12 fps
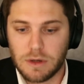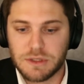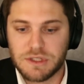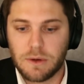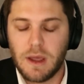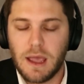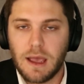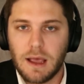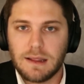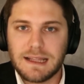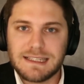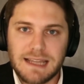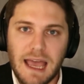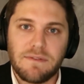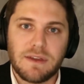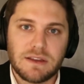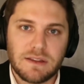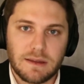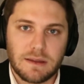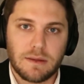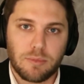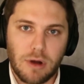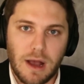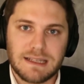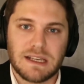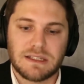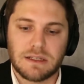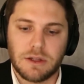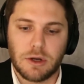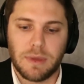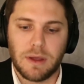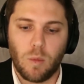So let's dive into the process a little bit.